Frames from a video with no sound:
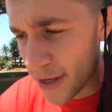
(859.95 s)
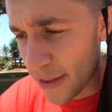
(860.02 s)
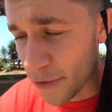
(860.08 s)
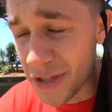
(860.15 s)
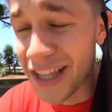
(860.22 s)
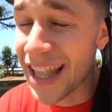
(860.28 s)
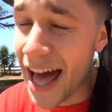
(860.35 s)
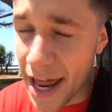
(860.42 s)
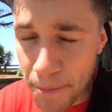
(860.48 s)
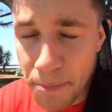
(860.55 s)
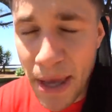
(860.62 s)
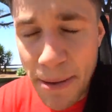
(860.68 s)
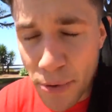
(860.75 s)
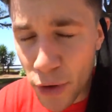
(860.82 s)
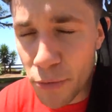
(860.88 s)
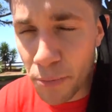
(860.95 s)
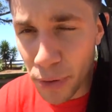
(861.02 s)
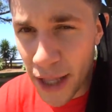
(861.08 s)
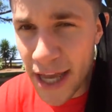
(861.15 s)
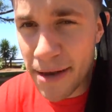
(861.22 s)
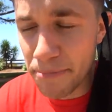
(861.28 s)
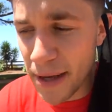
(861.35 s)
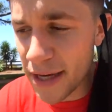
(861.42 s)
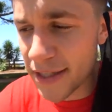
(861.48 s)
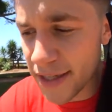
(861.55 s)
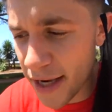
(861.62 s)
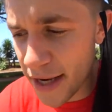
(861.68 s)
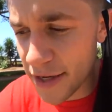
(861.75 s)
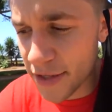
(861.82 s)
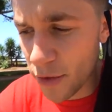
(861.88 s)
And there's a lot of people who play in big
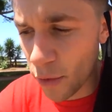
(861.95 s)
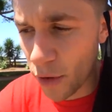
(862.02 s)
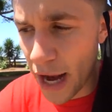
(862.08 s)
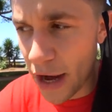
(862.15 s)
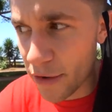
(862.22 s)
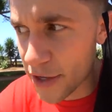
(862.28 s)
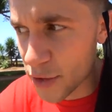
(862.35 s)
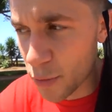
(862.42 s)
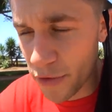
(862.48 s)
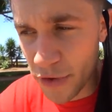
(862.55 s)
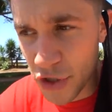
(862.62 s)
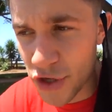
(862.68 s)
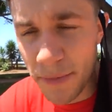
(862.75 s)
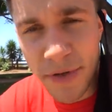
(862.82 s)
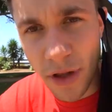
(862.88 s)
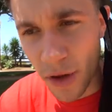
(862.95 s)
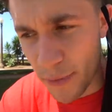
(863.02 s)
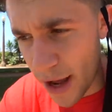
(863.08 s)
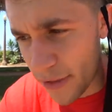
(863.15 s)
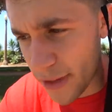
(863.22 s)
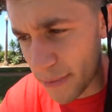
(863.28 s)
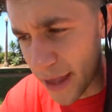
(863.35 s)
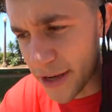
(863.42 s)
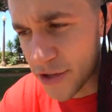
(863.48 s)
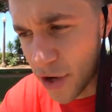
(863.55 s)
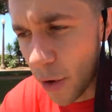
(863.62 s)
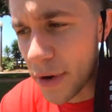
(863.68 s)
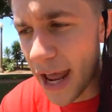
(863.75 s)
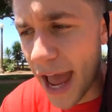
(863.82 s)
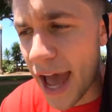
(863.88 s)
cities or areas where there's gyms all around them that
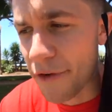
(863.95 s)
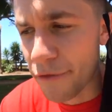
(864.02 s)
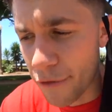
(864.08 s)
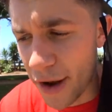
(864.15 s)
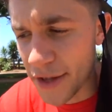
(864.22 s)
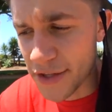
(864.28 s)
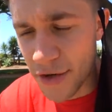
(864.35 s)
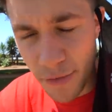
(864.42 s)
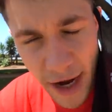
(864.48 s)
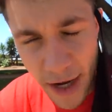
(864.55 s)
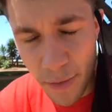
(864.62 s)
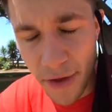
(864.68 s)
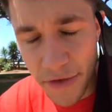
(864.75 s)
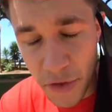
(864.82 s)
don't have friends to raid with.